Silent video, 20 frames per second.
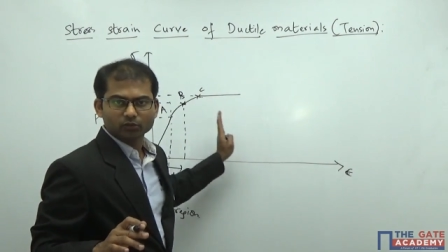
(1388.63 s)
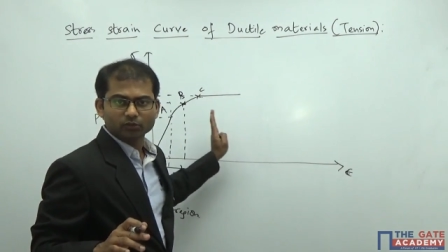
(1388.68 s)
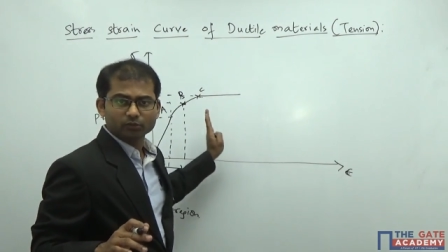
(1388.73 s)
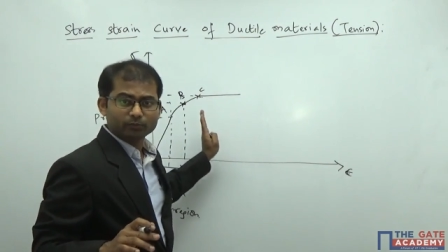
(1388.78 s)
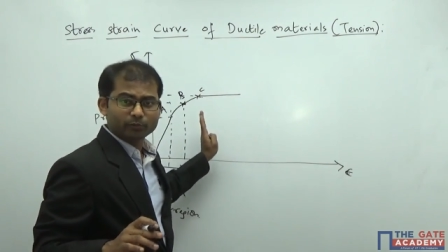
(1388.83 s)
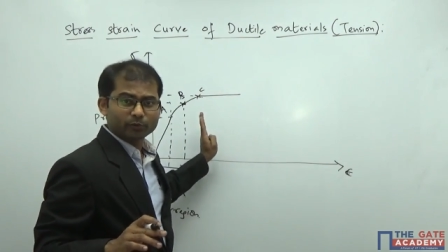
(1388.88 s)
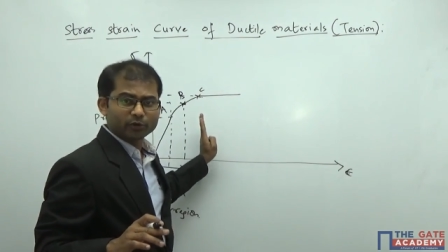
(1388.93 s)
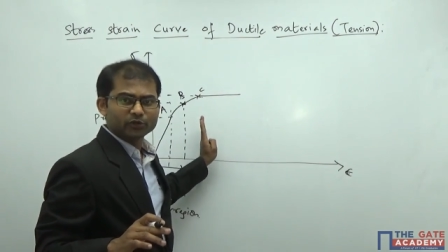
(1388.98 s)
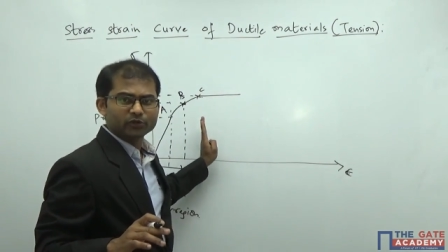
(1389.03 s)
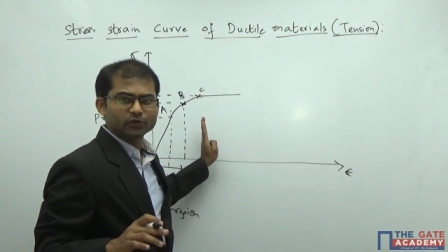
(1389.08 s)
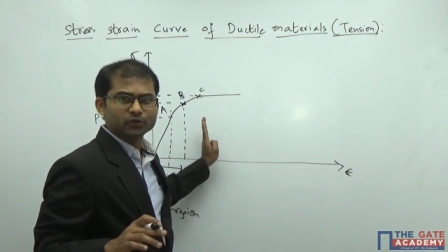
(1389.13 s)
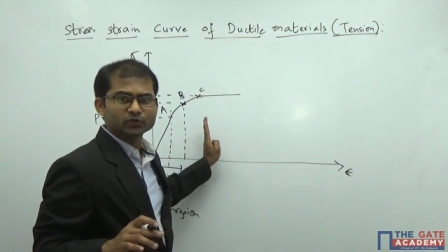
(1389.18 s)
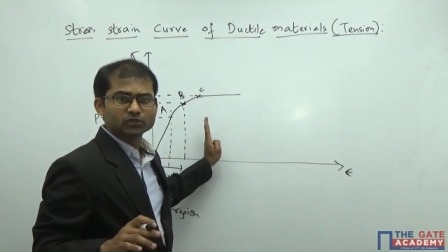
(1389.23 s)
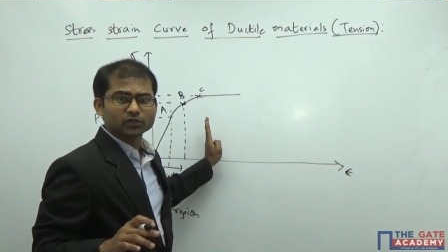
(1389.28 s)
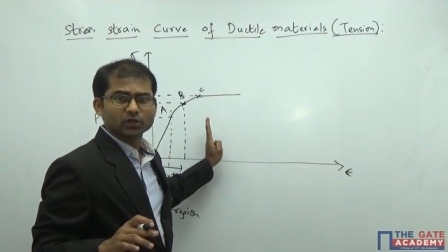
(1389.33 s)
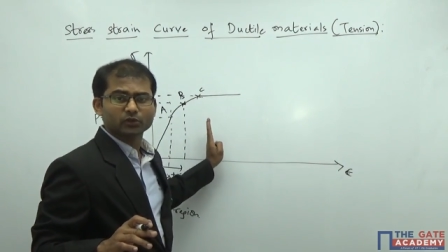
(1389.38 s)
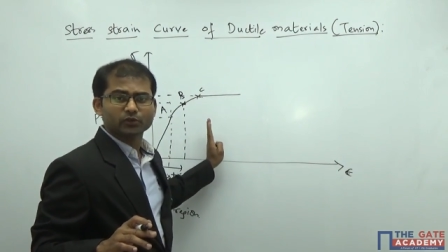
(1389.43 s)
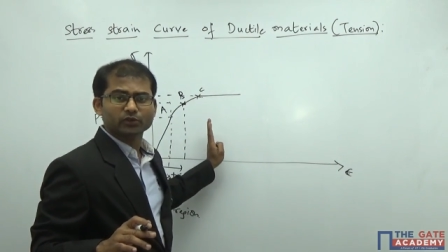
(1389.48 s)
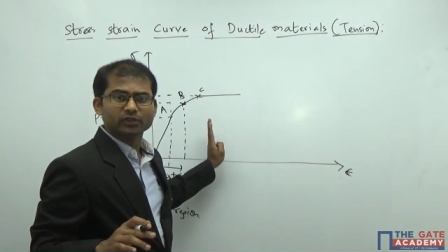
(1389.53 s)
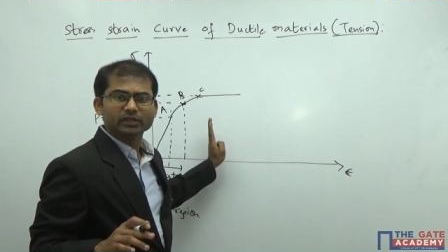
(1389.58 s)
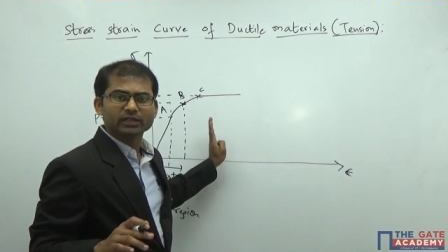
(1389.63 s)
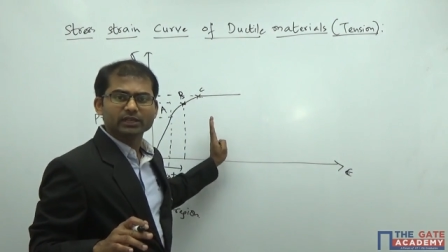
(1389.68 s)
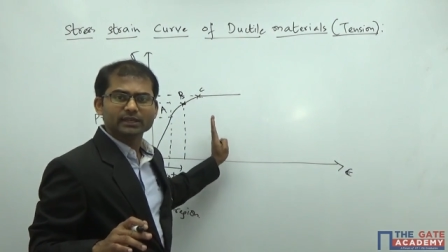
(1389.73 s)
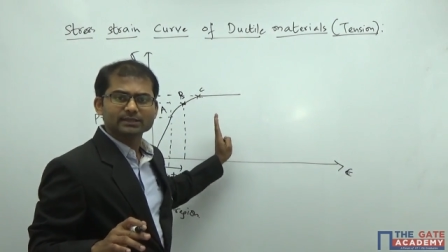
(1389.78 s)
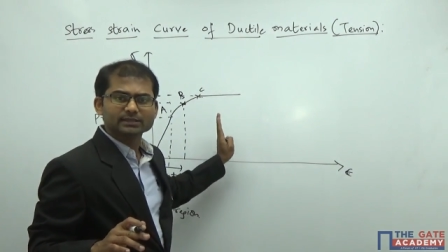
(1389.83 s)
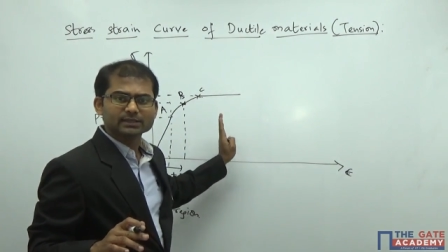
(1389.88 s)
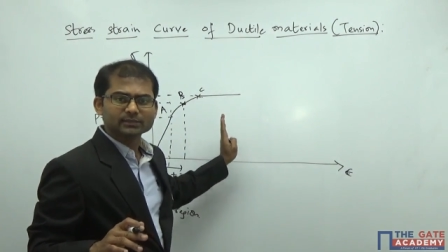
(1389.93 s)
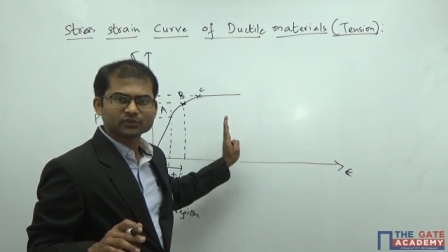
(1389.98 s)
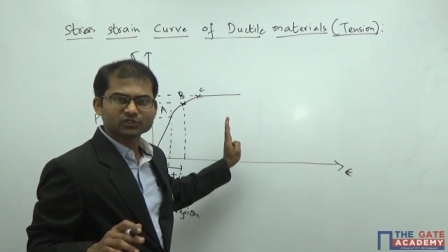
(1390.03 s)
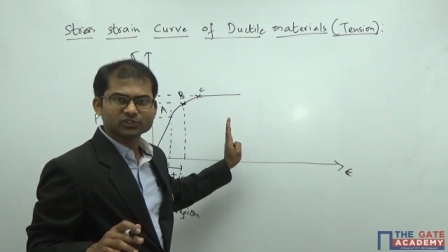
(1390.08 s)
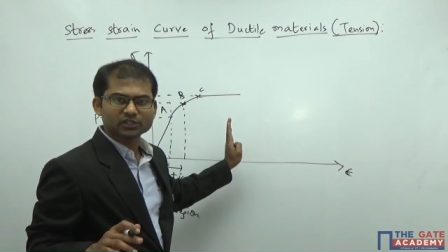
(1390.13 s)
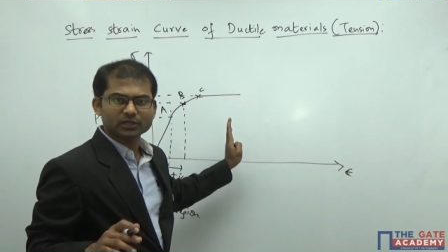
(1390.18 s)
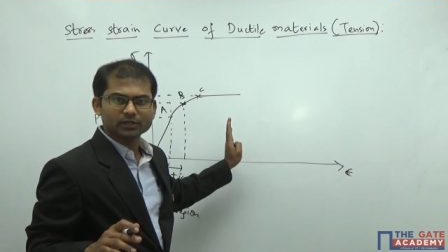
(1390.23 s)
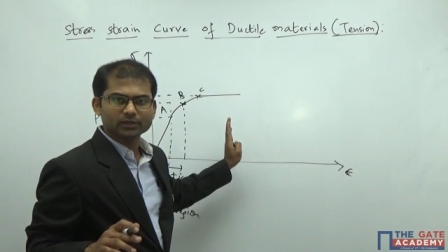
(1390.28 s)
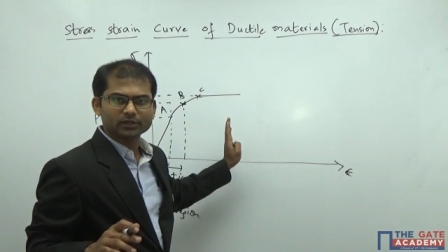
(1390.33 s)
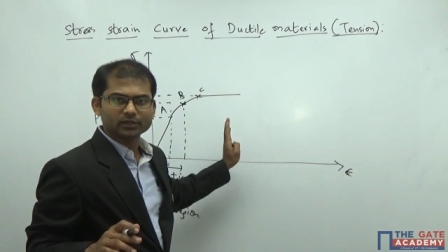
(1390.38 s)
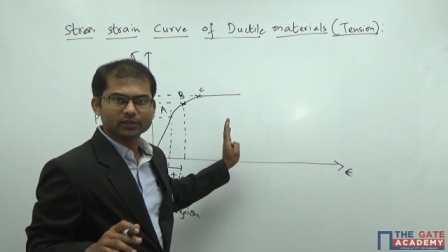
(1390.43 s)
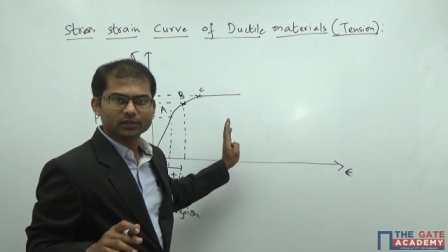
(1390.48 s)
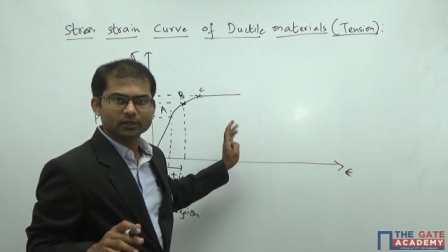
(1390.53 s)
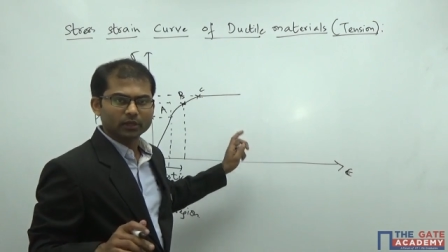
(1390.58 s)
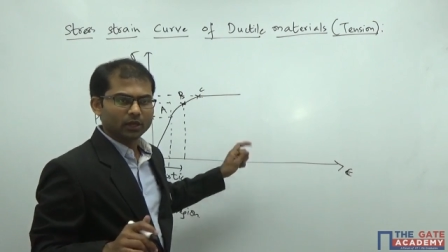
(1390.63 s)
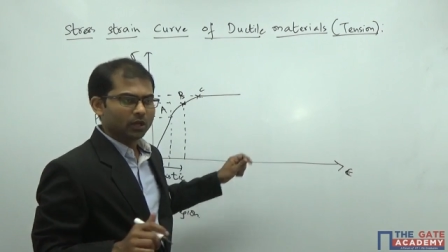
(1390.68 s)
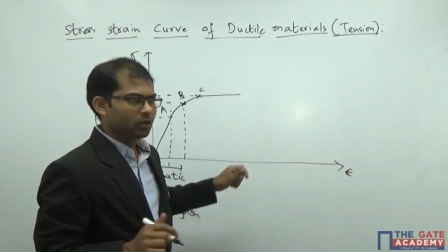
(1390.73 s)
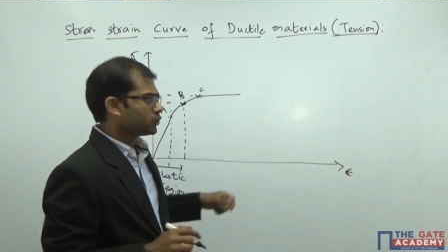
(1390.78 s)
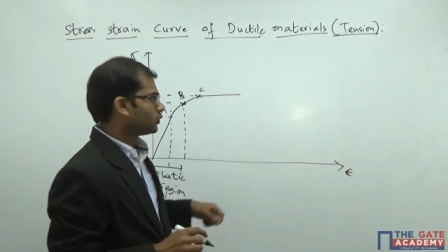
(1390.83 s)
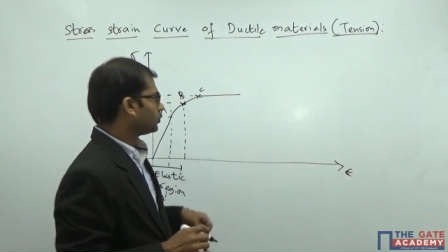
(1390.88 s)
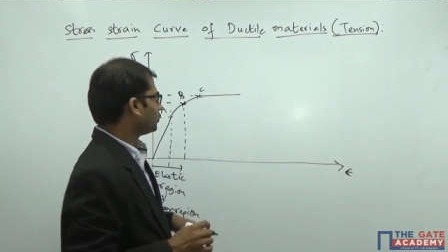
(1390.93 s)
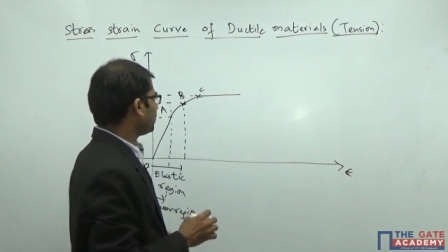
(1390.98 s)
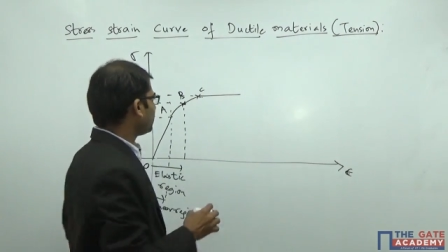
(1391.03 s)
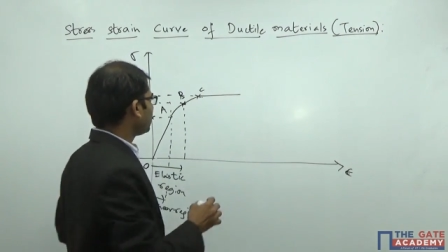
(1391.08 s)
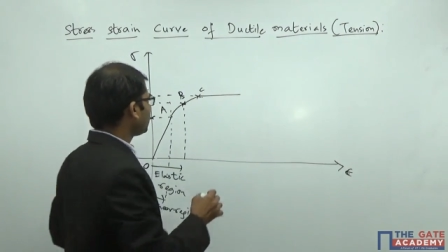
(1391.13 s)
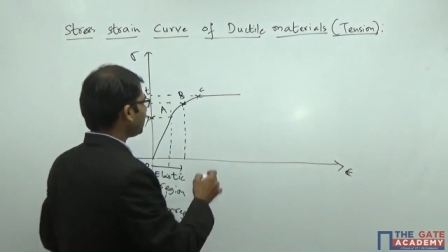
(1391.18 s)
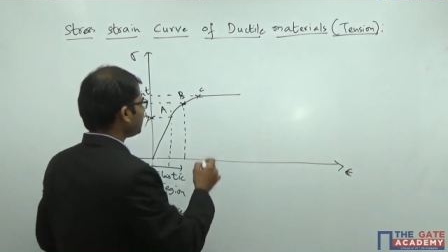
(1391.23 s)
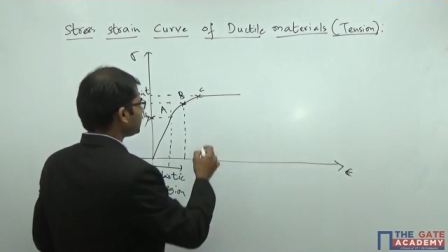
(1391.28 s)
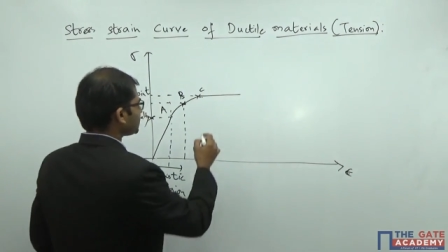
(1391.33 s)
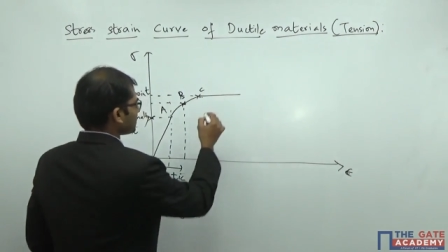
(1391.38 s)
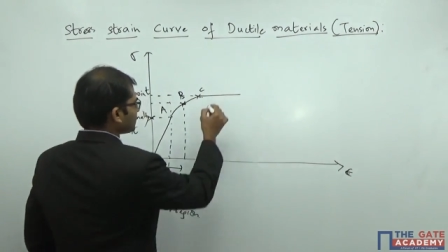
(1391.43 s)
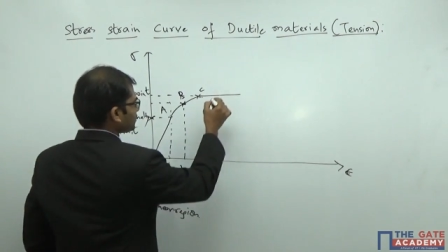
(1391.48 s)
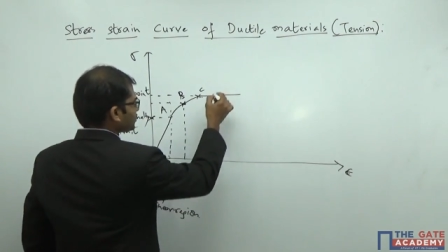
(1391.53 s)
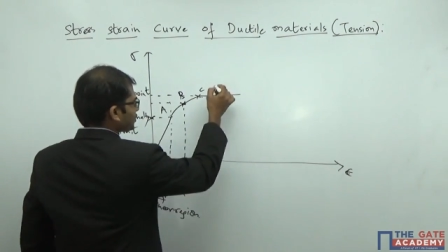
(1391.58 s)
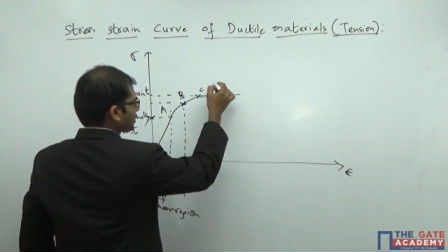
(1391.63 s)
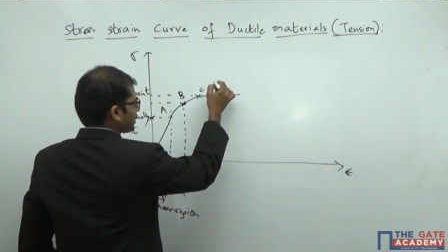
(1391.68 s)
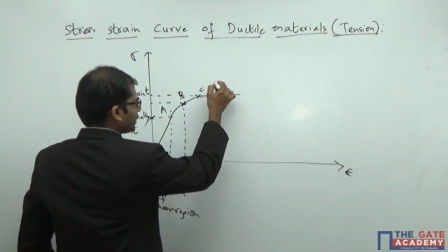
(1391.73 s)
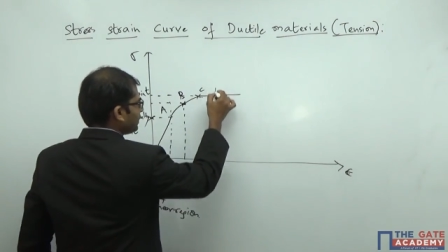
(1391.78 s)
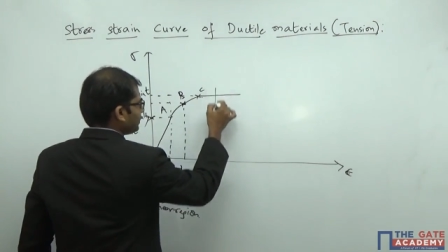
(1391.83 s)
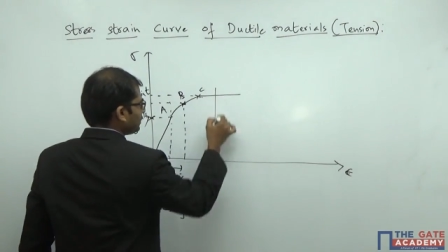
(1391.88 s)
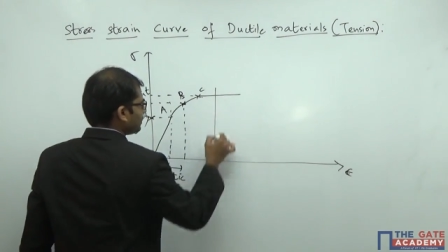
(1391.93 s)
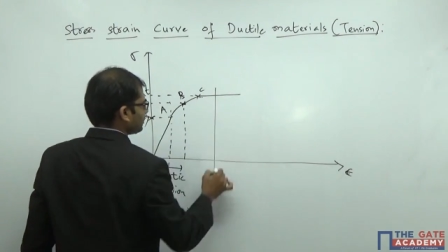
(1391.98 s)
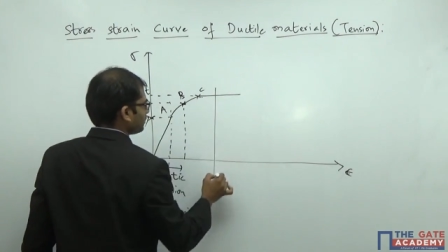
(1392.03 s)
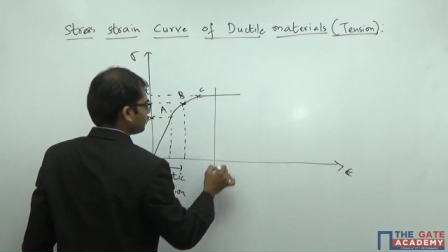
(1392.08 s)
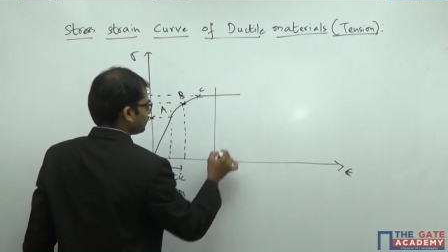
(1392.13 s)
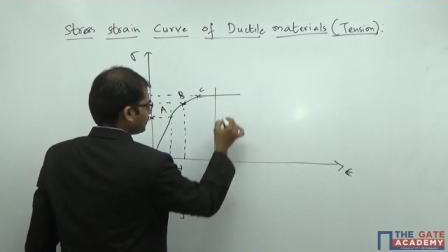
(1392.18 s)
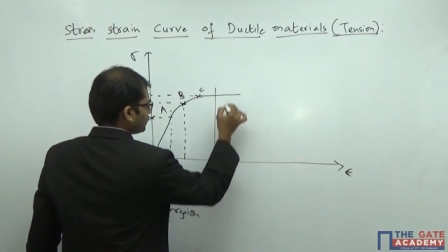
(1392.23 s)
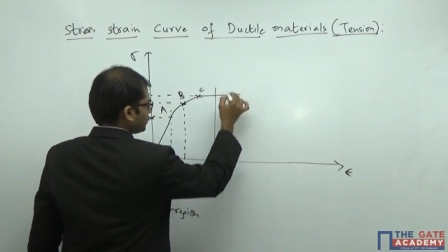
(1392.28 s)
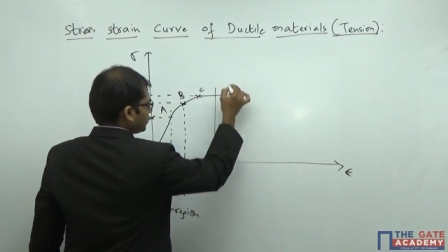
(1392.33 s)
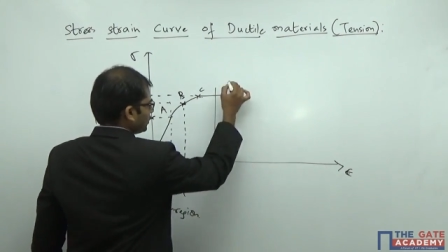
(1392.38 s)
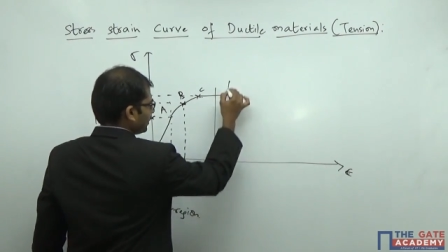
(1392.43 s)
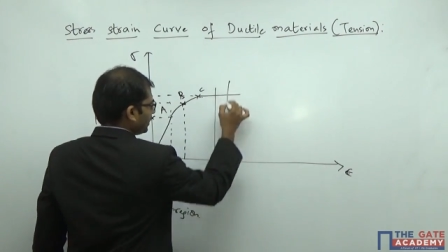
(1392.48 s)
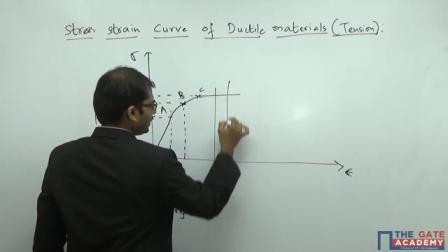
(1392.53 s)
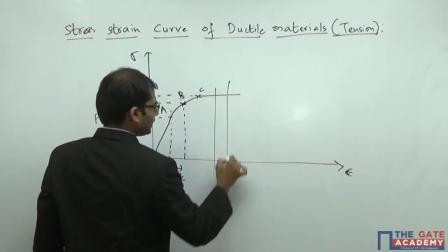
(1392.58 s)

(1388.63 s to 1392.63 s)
to produce or to increase some strain here. So to increase some strain, you're